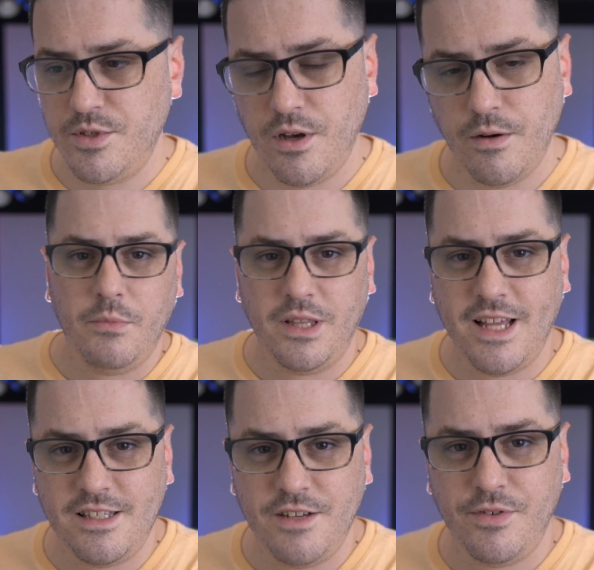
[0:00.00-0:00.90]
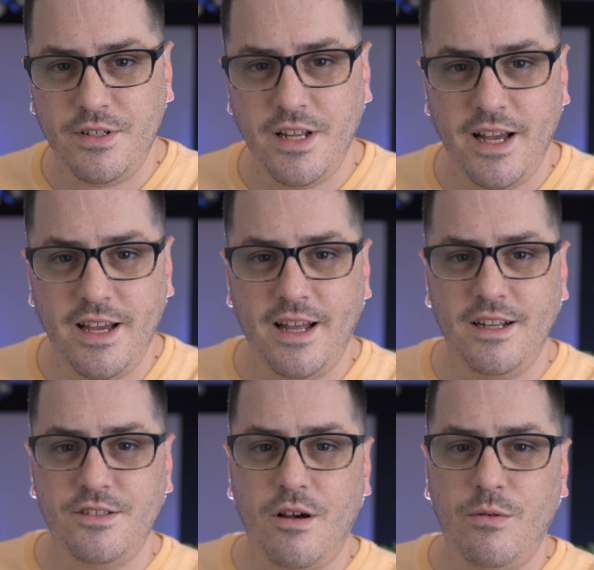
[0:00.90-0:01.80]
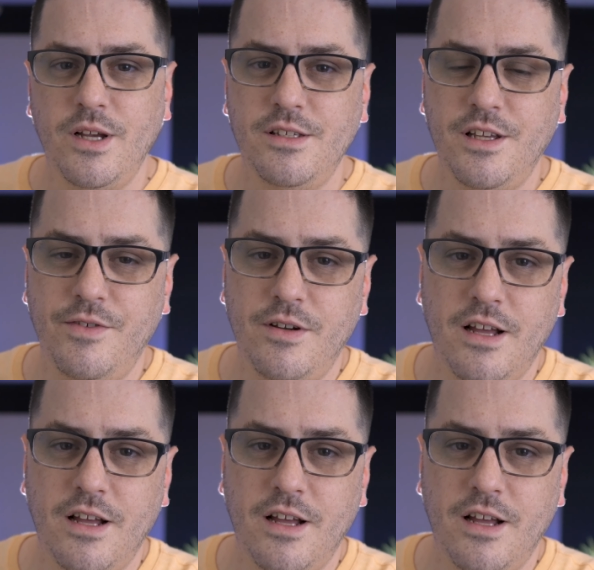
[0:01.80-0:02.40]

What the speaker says: So, but that's it for today. And as always, if you're